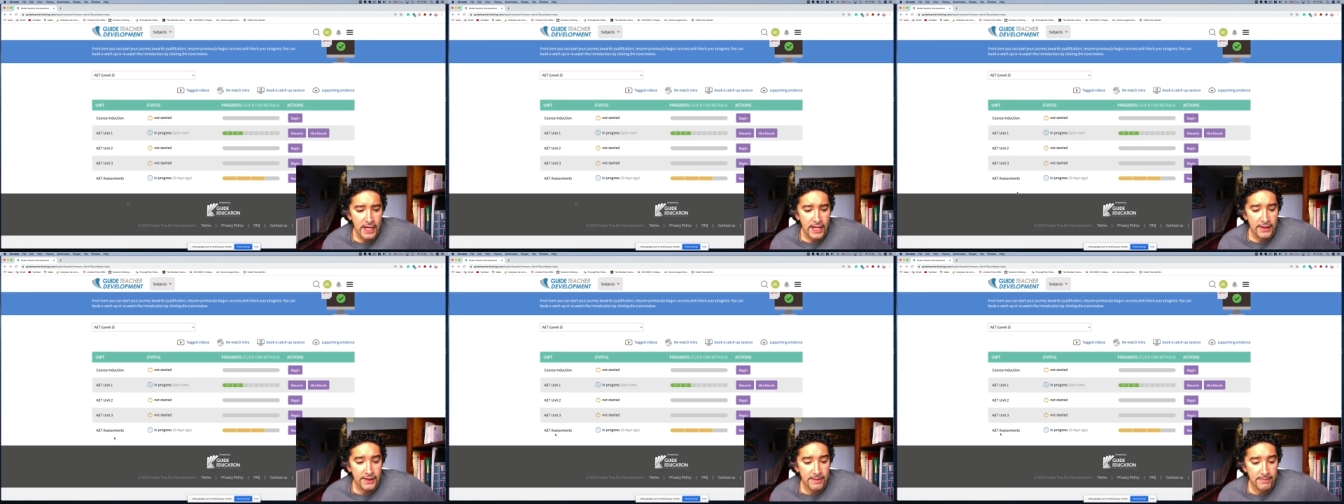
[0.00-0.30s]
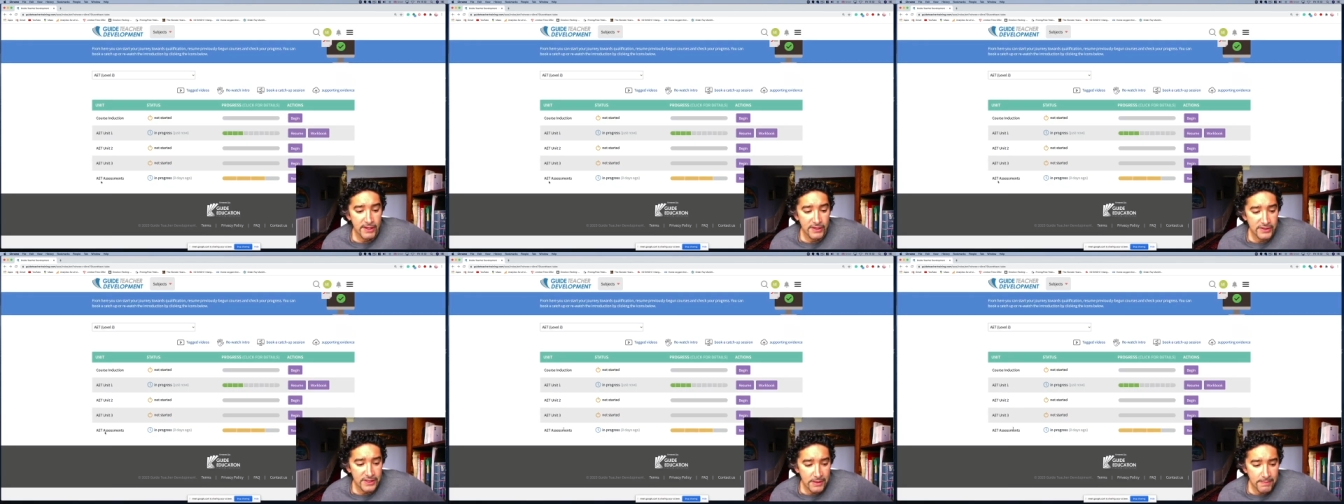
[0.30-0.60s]
The
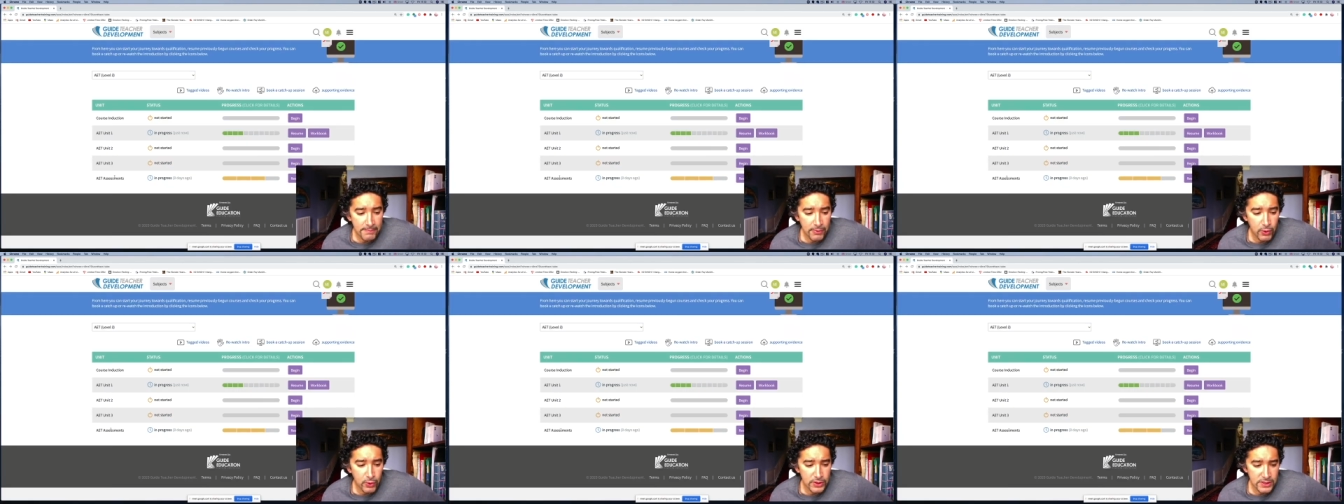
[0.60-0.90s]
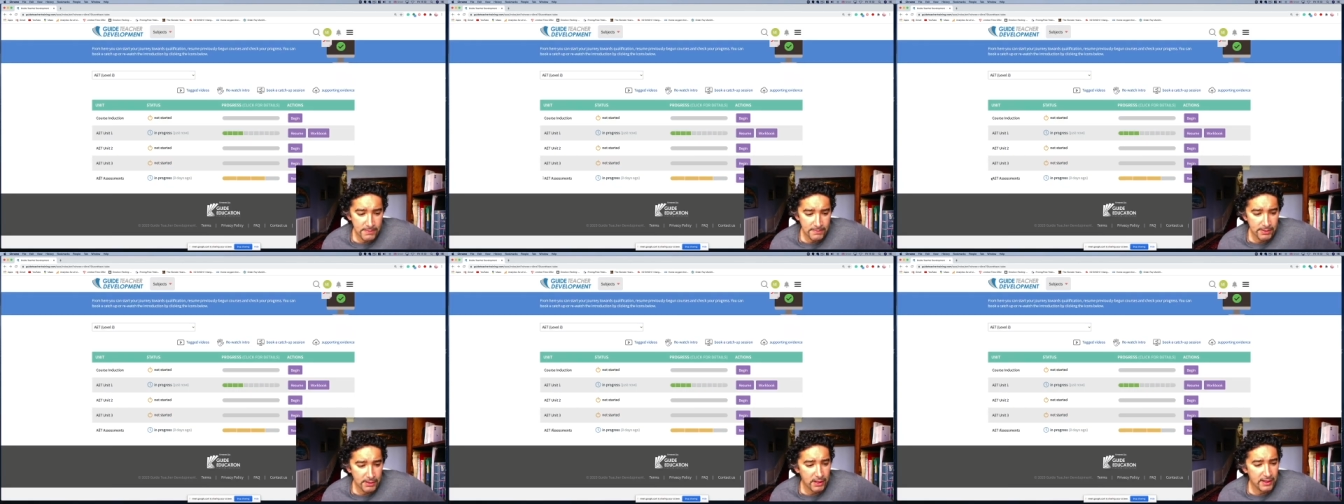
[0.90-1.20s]
most
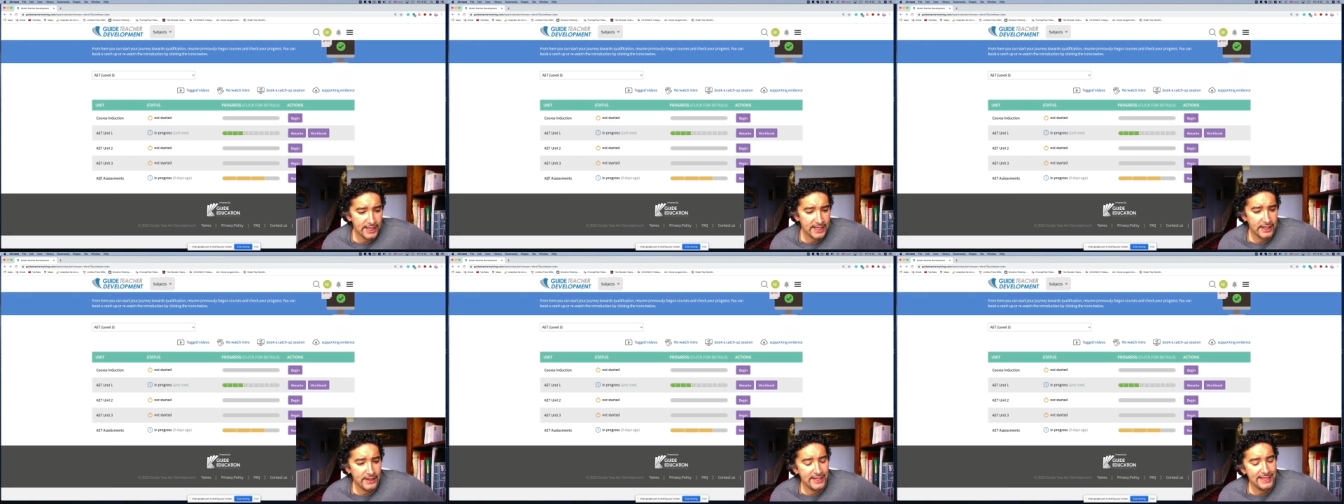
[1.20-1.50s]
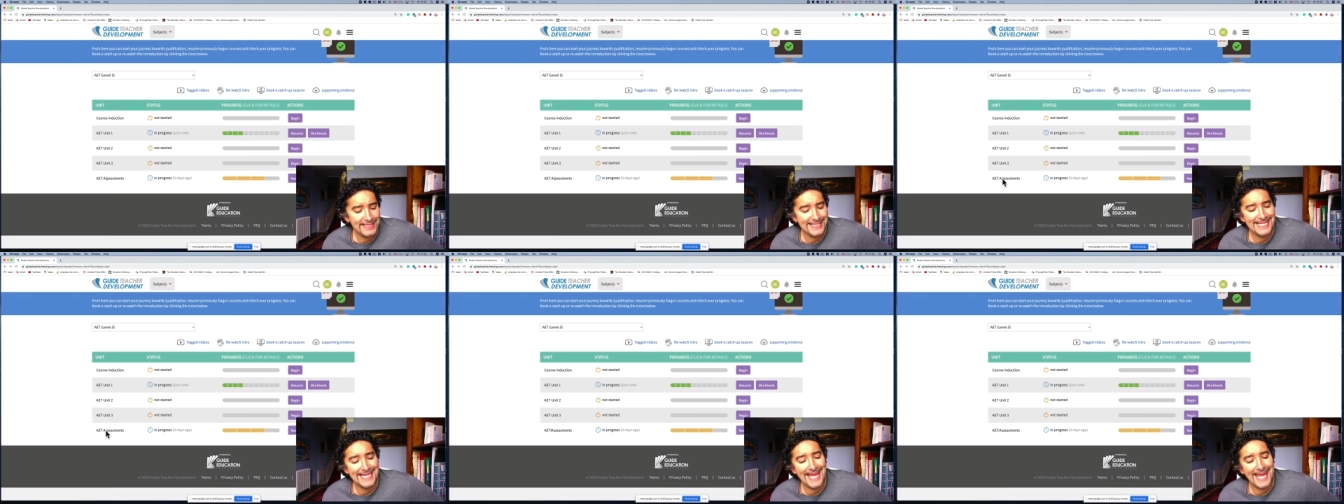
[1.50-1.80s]
important part here is
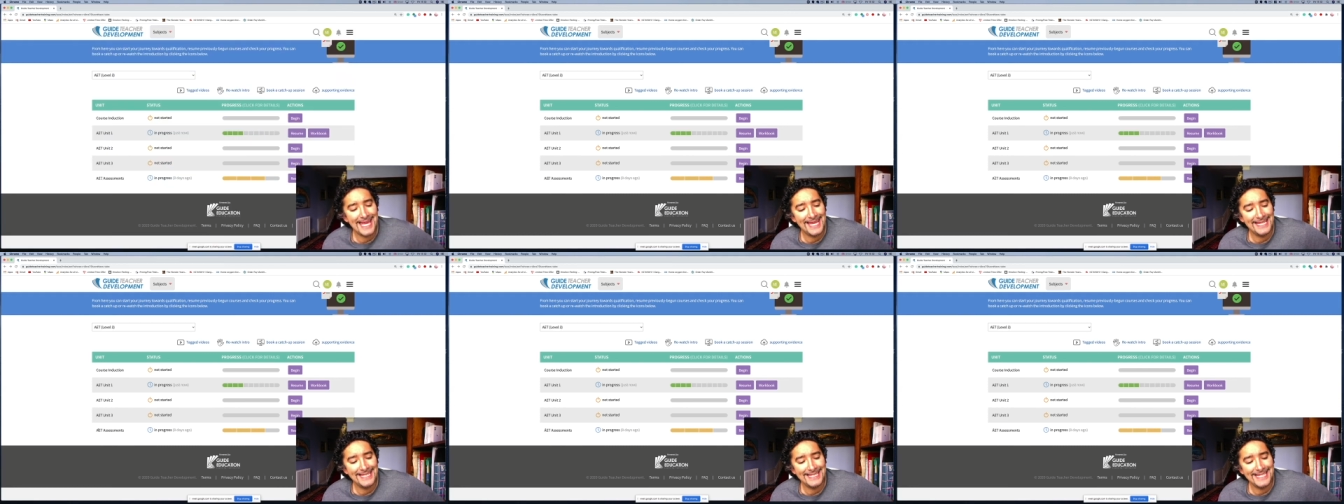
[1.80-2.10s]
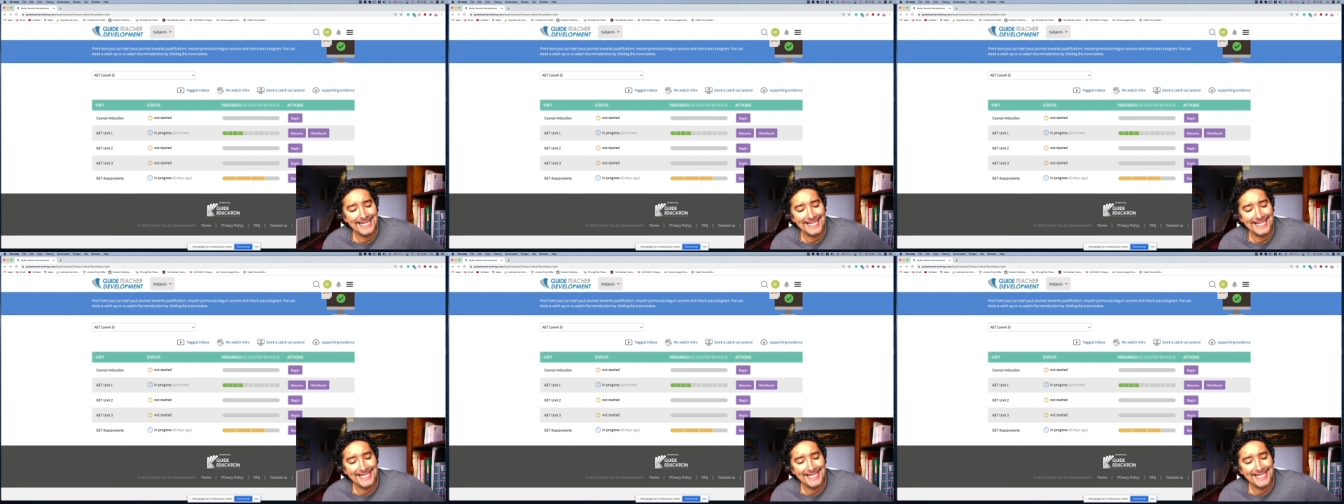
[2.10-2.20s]
the AET